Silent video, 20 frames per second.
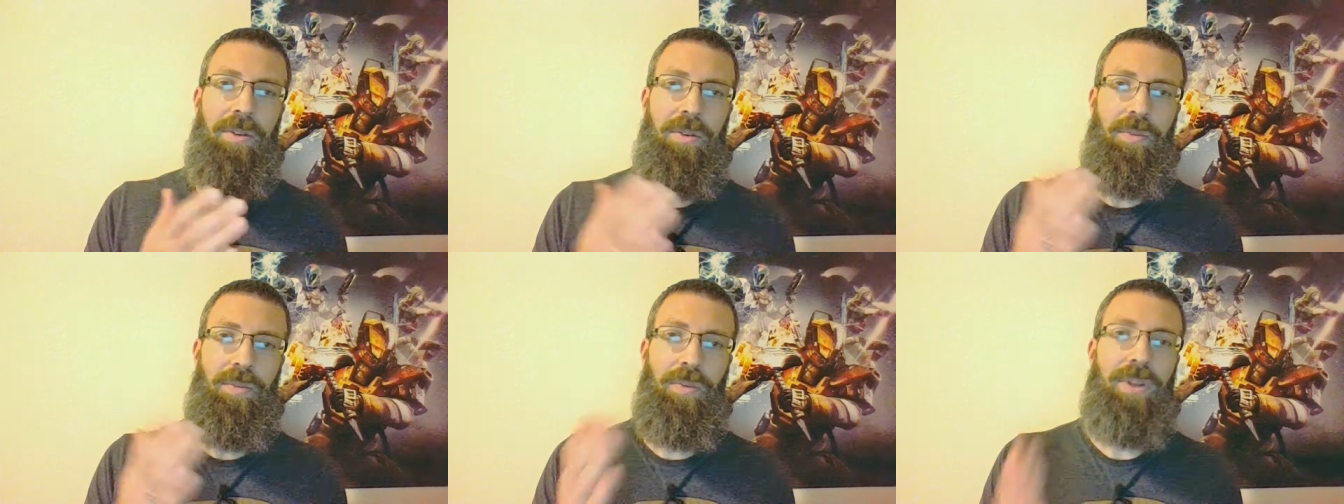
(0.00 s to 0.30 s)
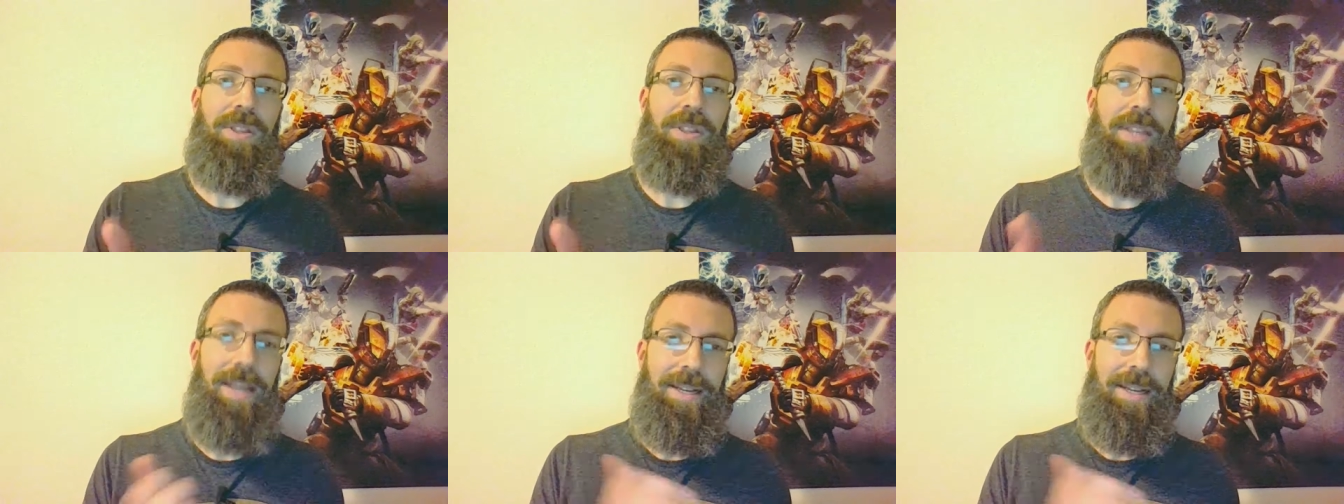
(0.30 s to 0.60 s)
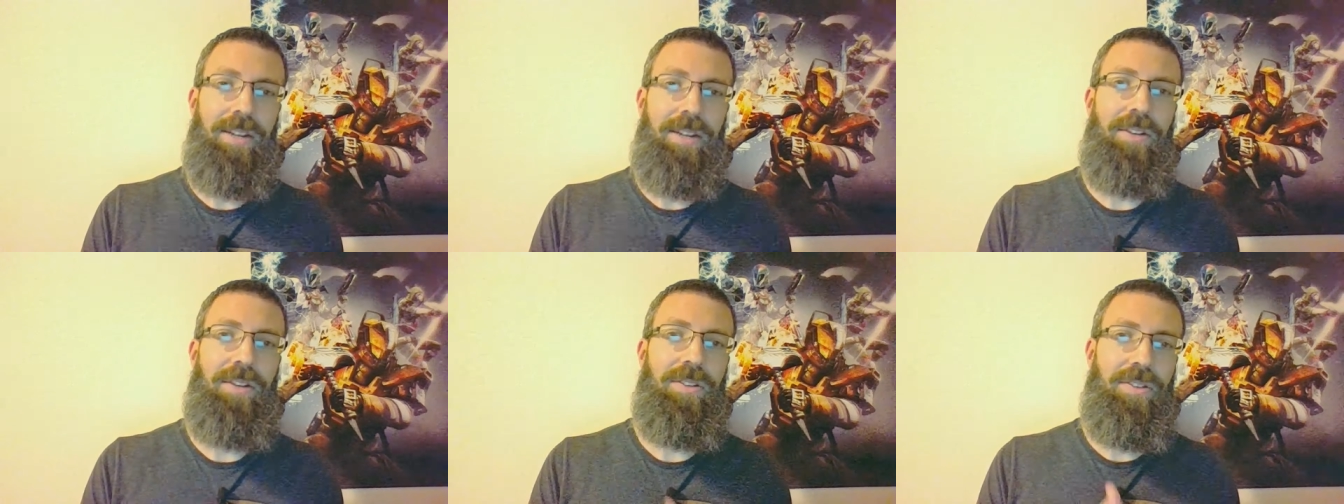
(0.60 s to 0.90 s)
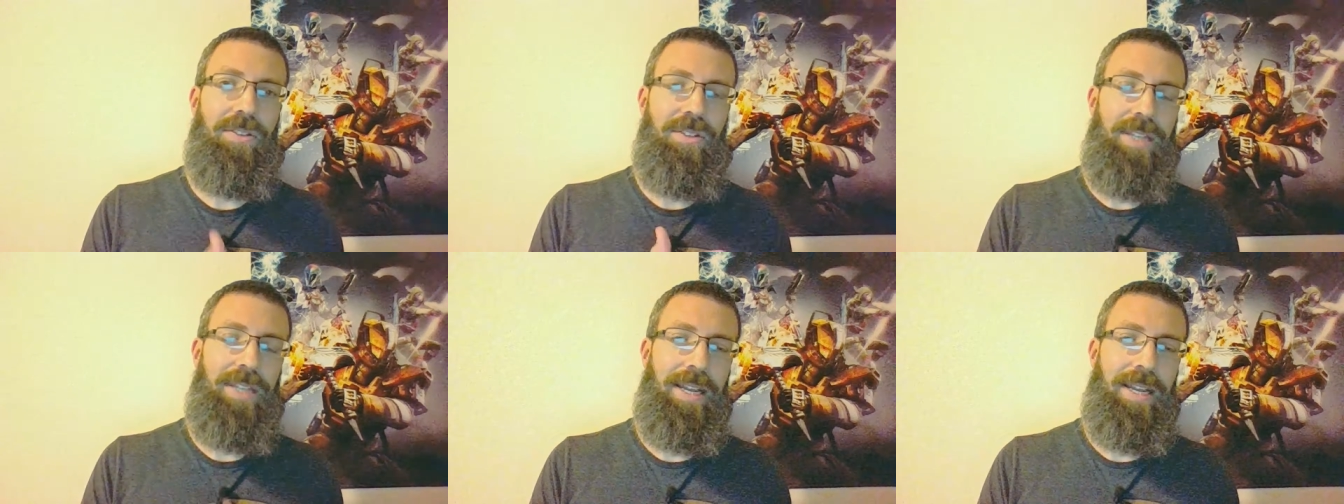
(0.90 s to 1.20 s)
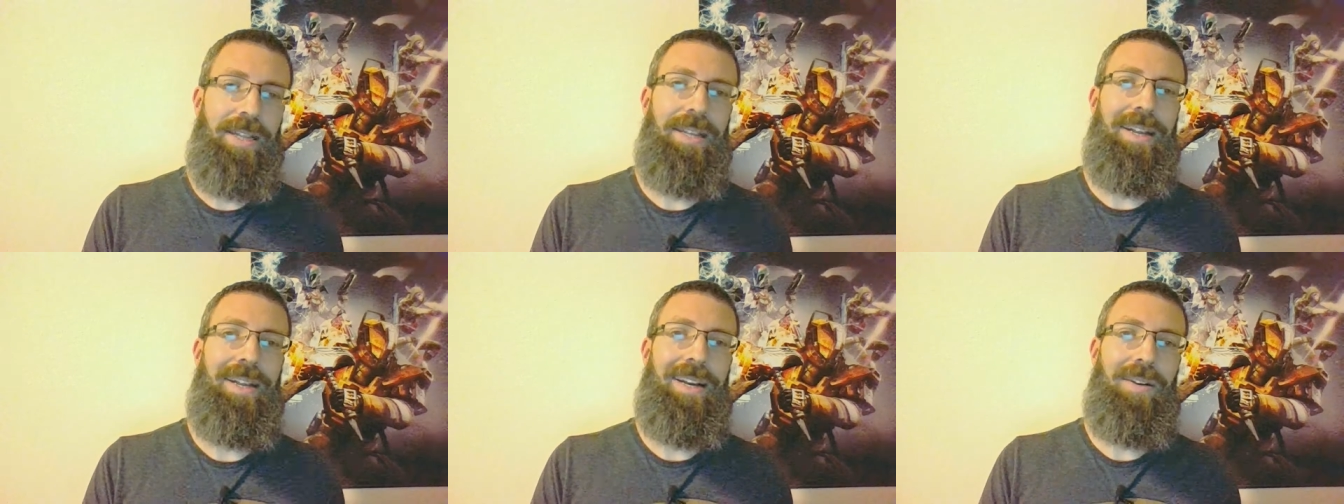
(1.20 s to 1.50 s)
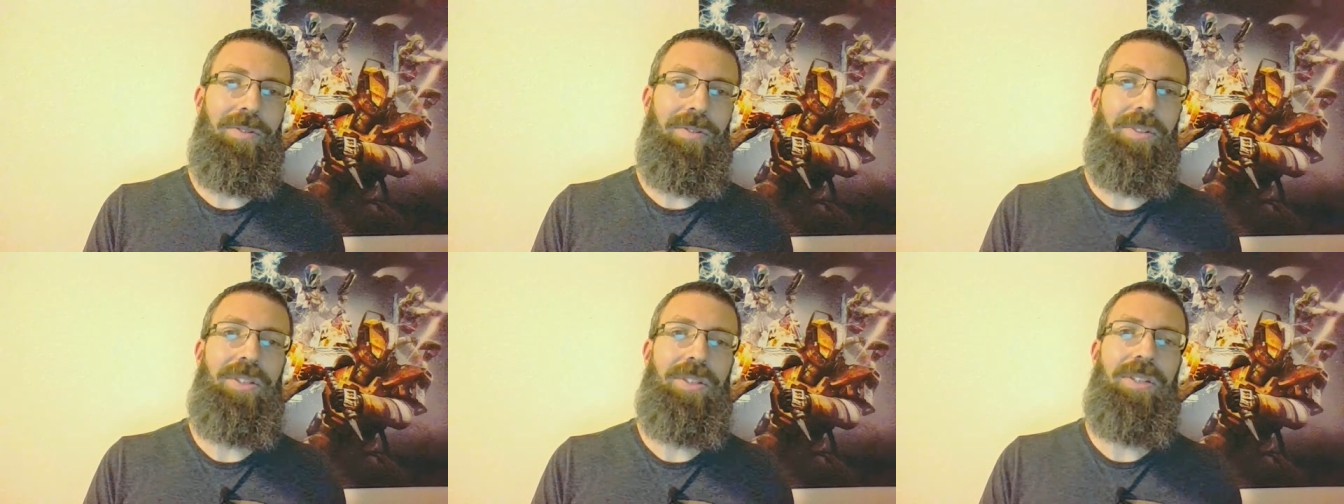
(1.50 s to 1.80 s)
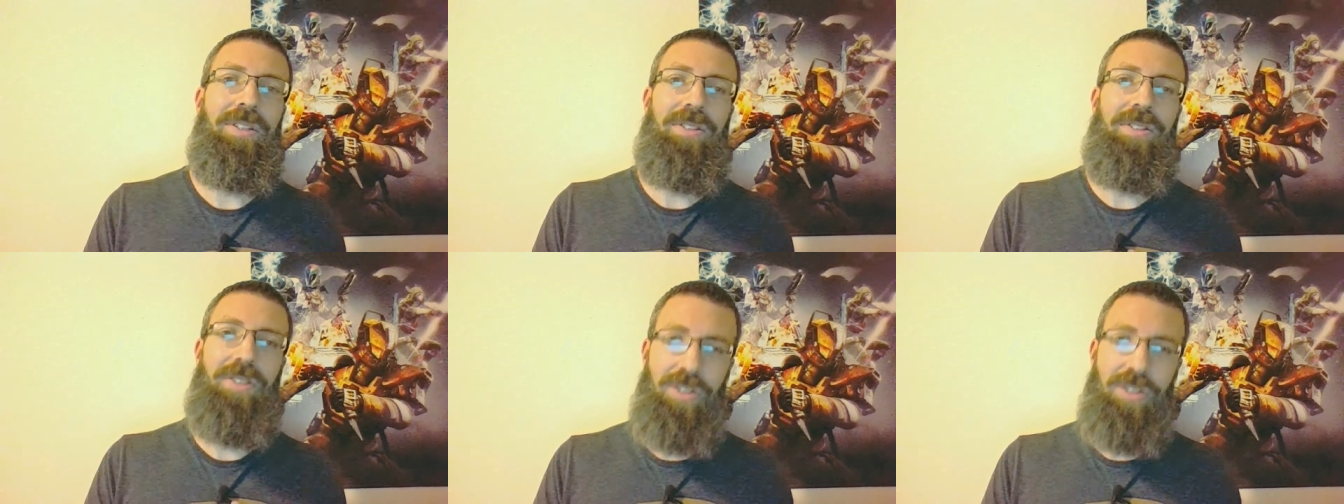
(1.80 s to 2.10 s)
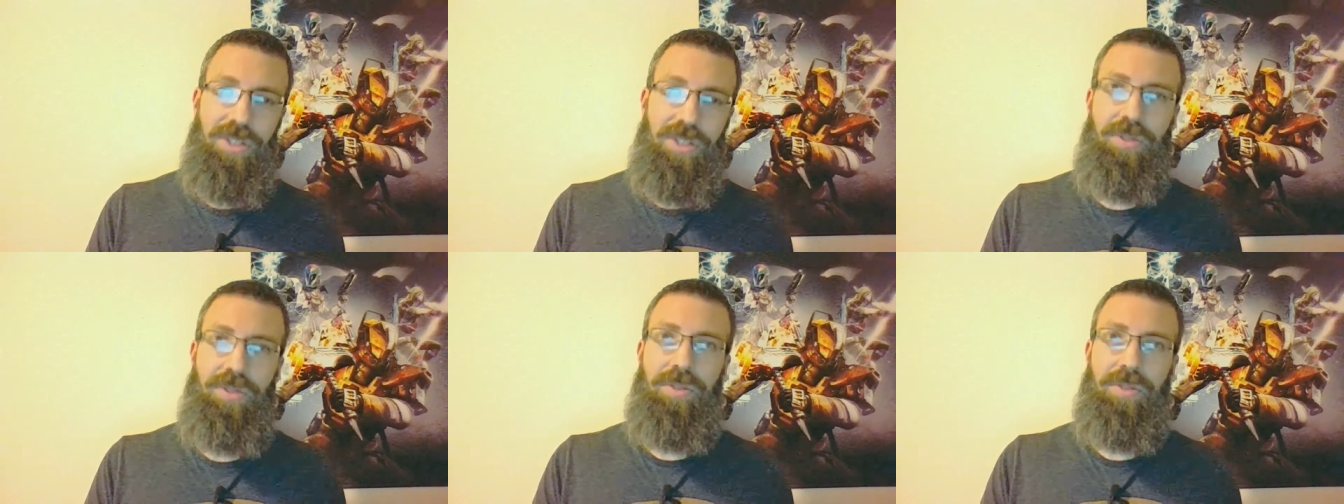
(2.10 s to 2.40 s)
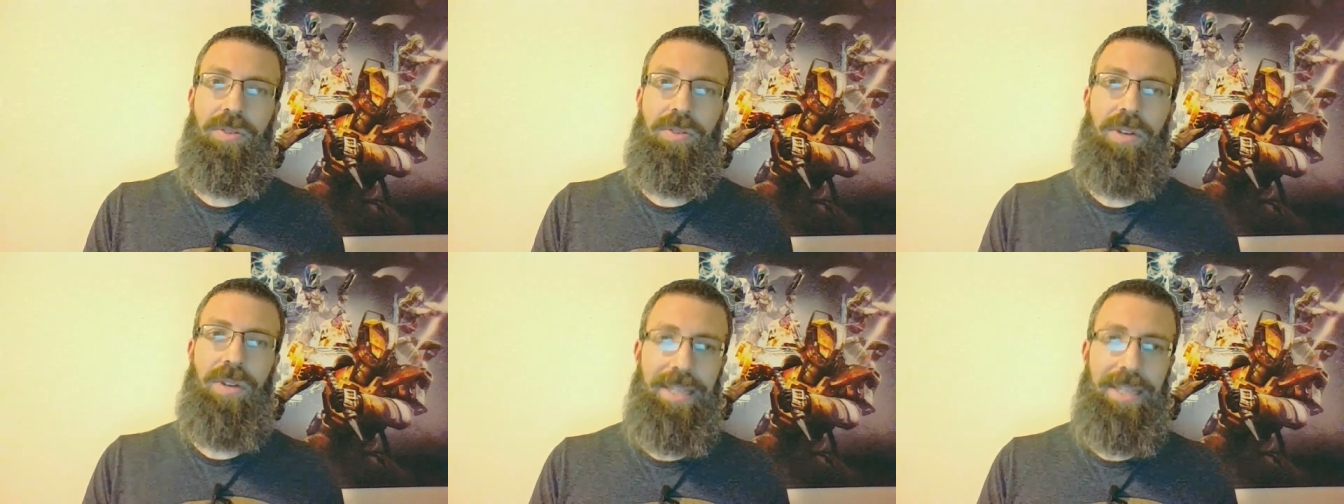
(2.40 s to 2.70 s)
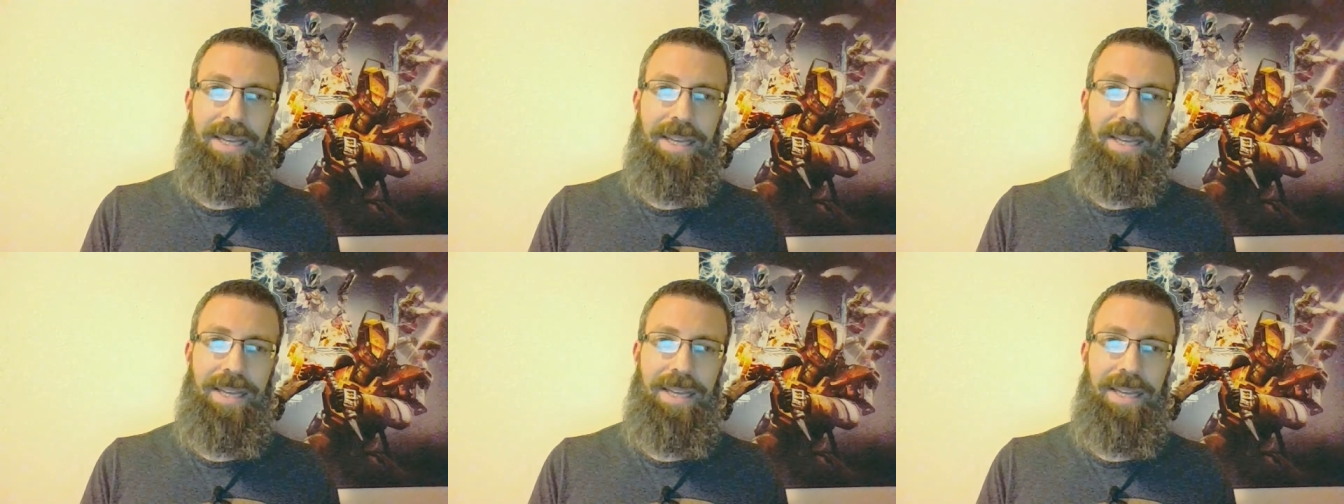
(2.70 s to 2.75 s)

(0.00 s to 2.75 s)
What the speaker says: what that character set out to do,